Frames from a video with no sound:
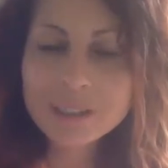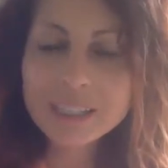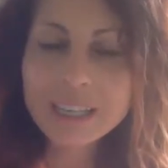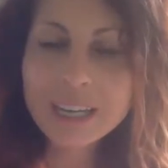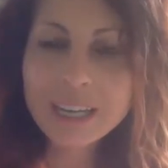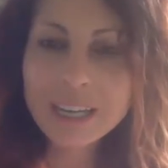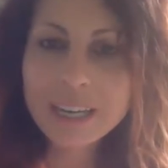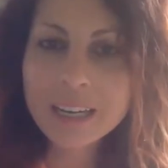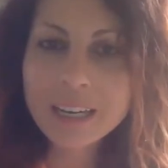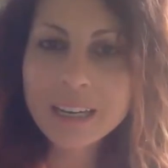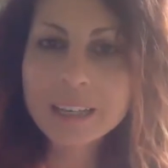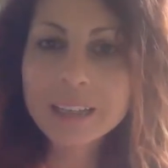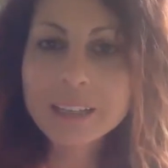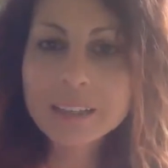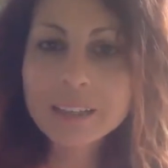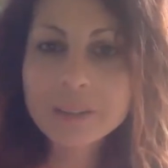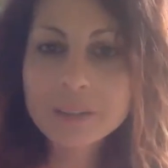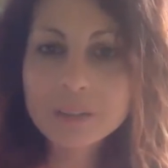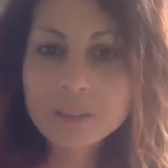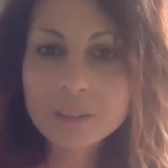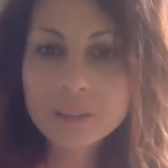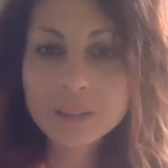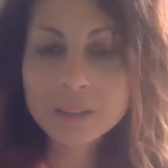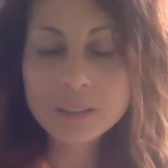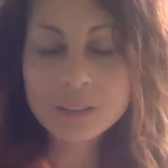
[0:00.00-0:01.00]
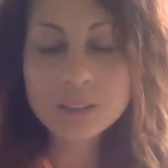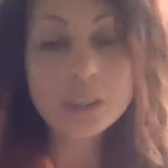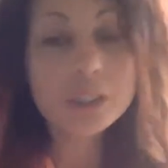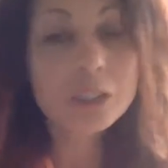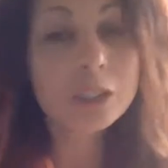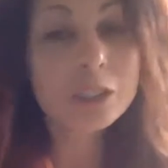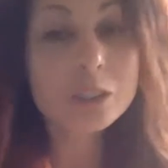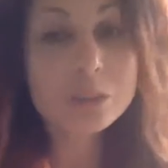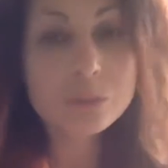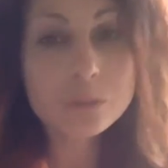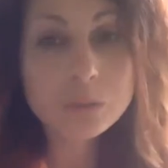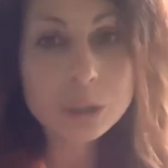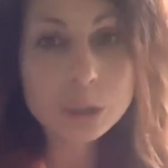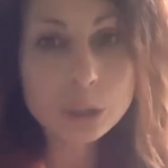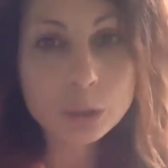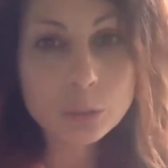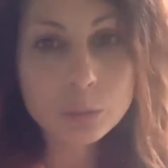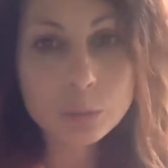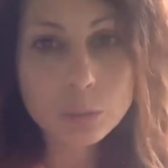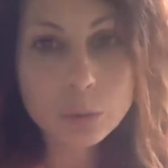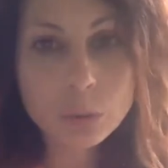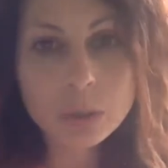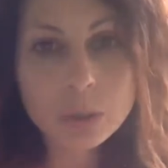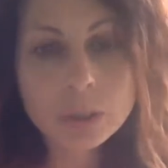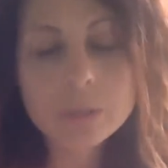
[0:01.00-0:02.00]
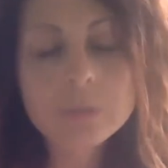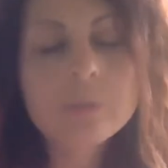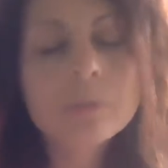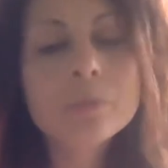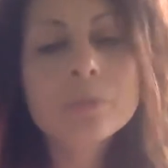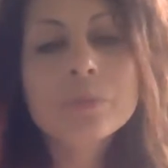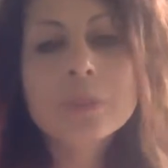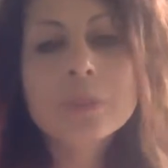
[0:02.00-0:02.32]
day such as a vision board,